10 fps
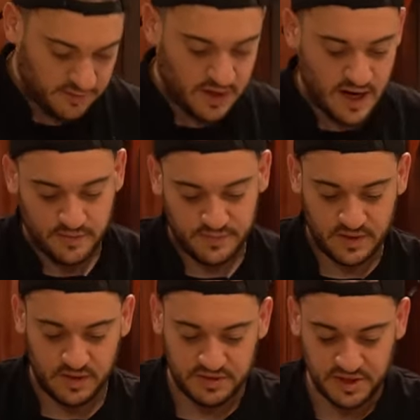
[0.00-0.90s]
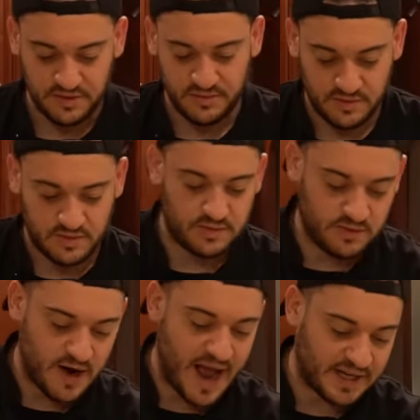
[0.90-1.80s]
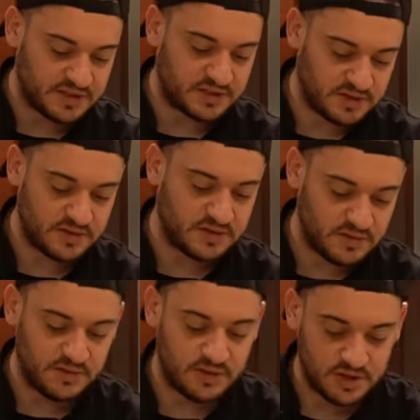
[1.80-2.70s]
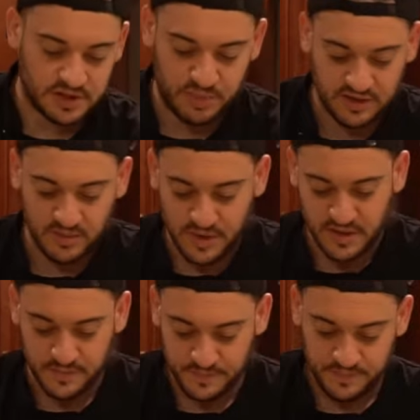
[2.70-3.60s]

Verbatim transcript: even out. If you see cracks, just them in.